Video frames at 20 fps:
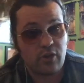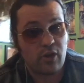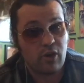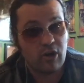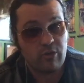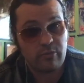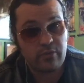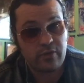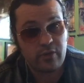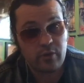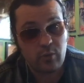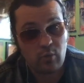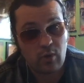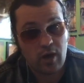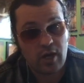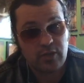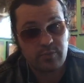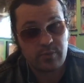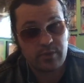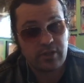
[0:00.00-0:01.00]
a hard movie to
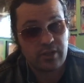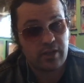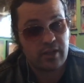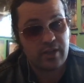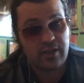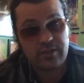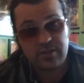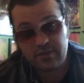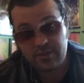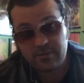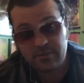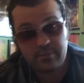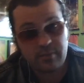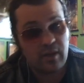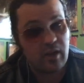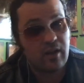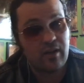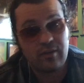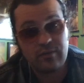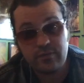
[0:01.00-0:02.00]
watch because
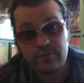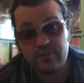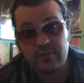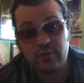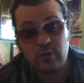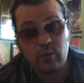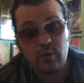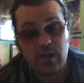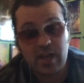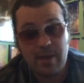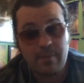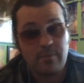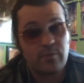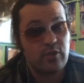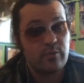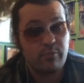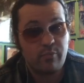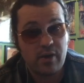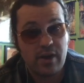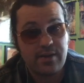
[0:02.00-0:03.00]
of, you know, what happened
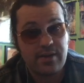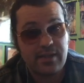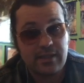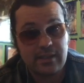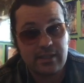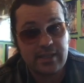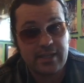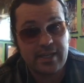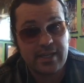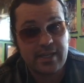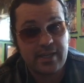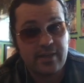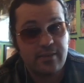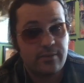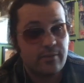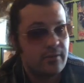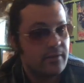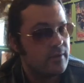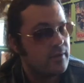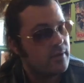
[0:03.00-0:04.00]
to Brendan Lee.
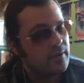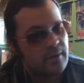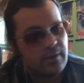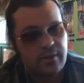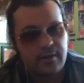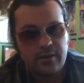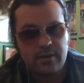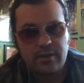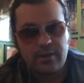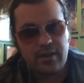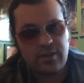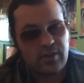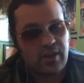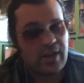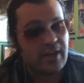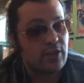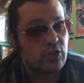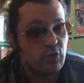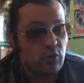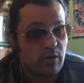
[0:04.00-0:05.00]
Because I
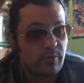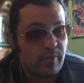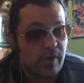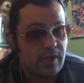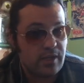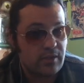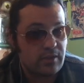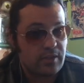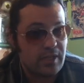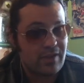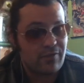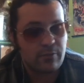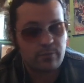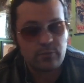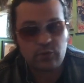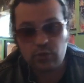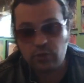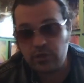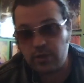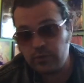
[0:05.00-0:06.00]
enjoy Brendan Lee from
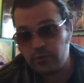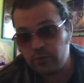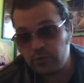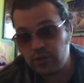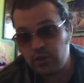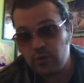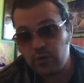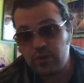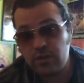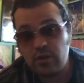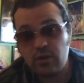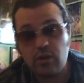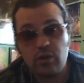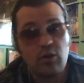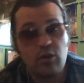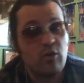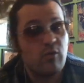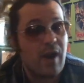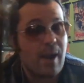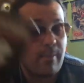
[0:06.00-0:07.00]
Showdown Low
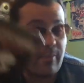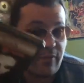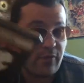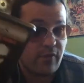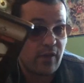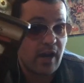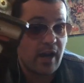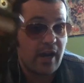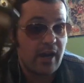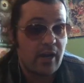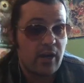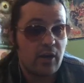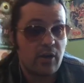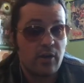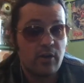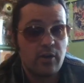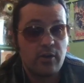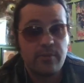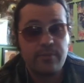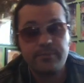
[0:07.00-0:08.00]
Tokyo, Rapid
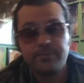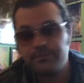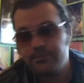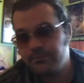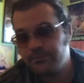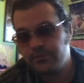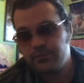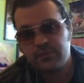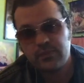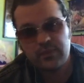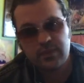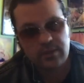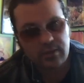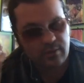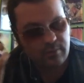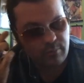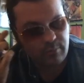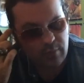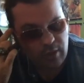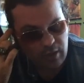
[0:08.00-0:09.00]
Fire,
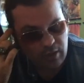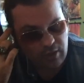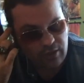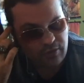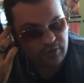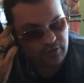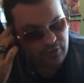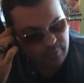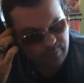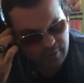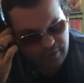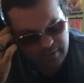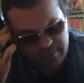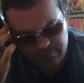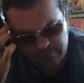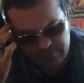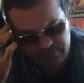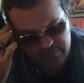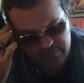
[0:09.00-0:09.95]
among others, but